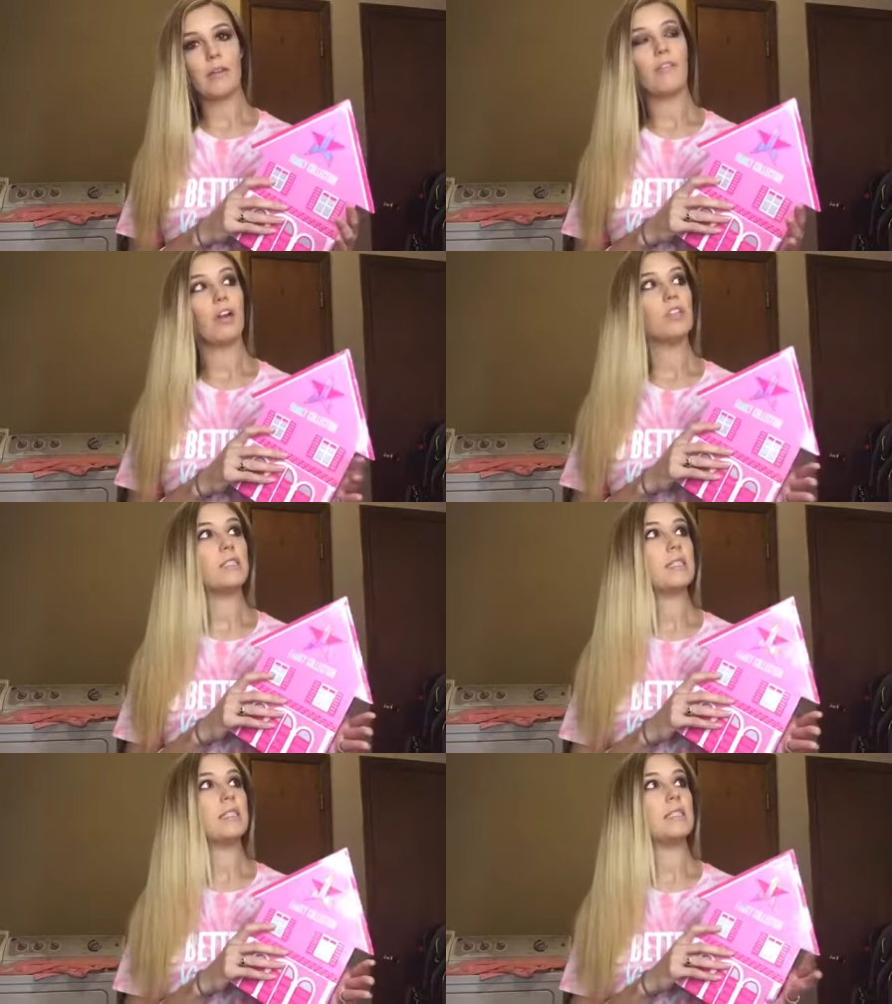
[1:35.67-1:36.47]

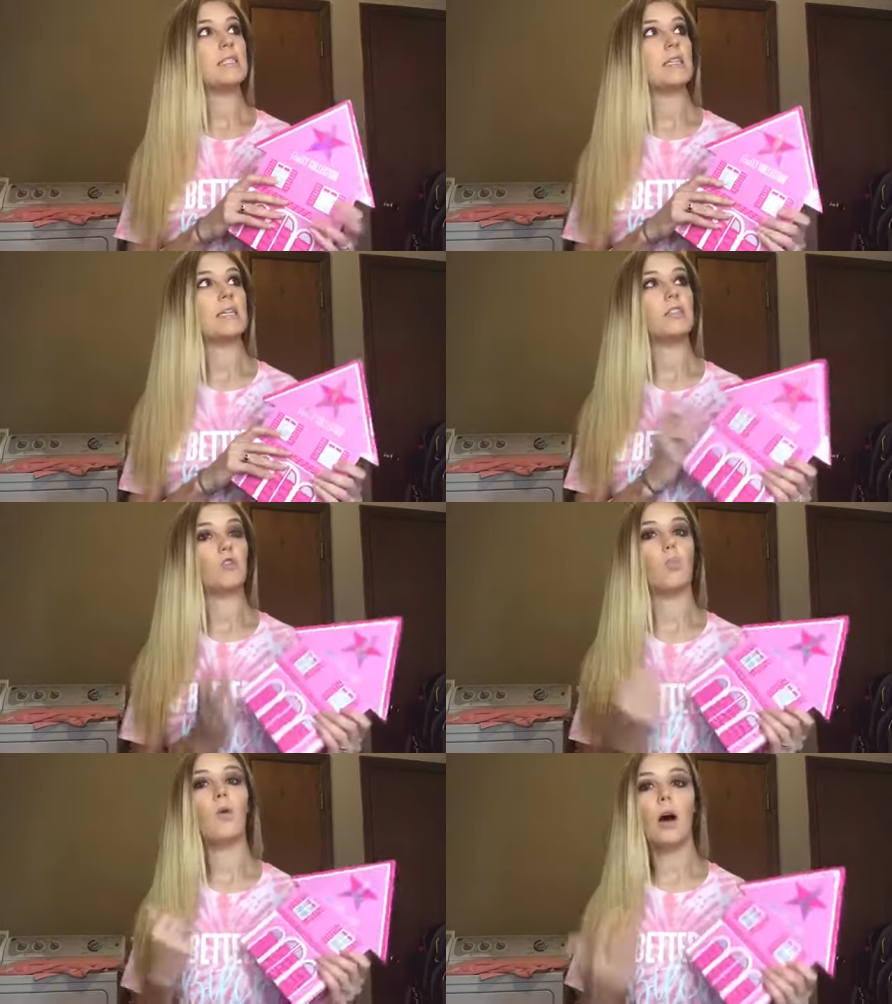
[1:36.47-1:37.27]
versus his
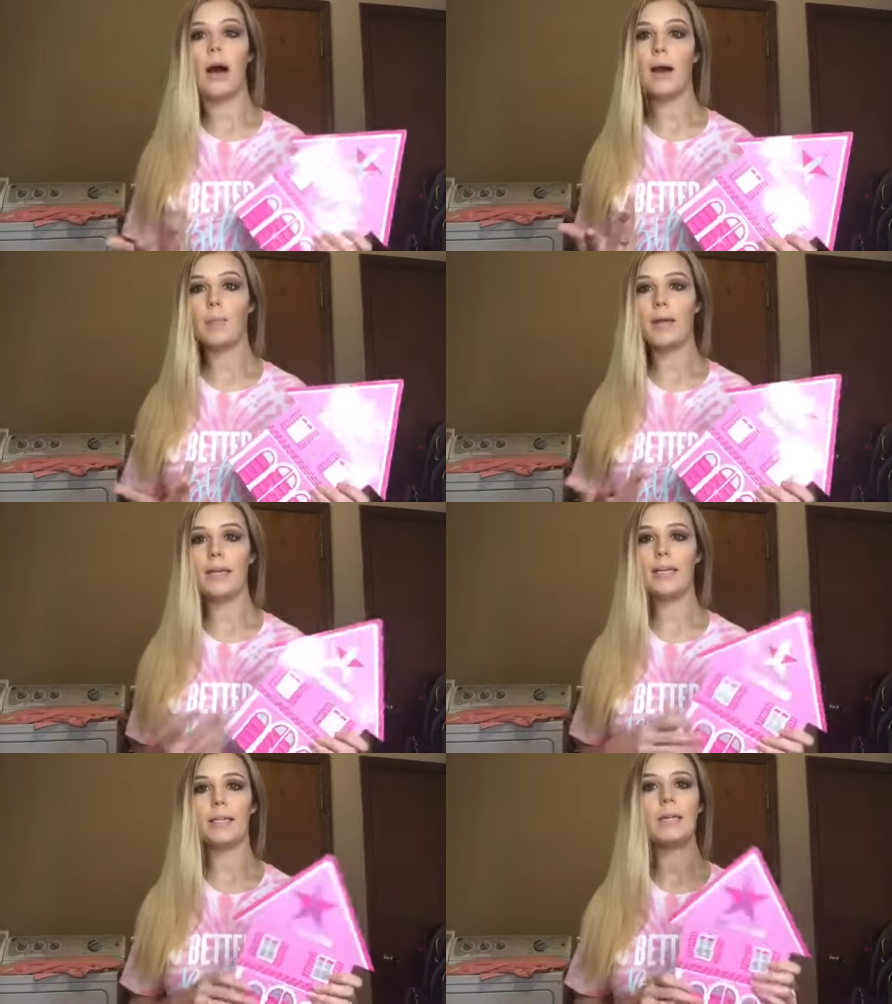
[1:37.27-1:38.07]
normal hot
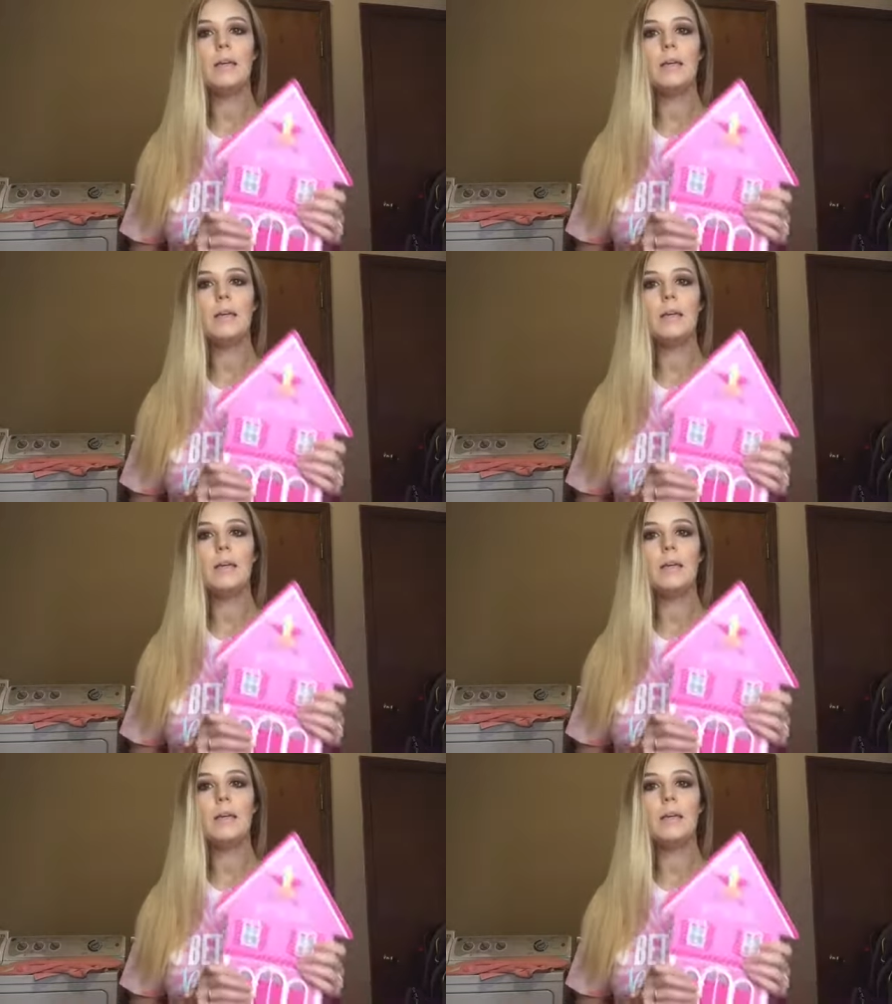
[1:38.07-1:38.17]
pink.